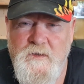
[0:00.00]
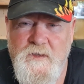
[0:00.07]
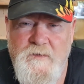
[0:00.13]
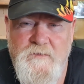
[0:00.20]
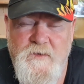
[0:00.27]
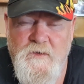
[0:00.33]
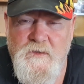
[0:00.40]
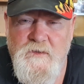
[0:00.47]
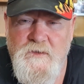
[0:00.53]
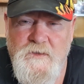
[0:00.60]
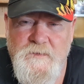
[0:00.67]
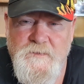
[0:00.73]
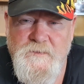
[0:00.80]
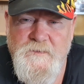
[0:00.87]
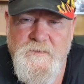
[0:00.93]
any footage,
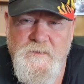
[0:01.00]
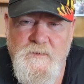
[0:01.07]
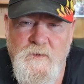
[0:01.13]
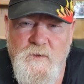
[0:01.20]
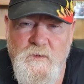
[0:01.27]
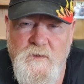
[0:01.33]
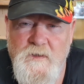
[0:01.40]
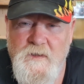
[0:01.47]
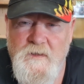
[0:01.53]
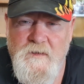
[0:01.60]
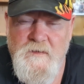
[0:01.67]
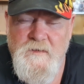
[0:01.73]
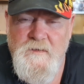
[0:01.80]
or I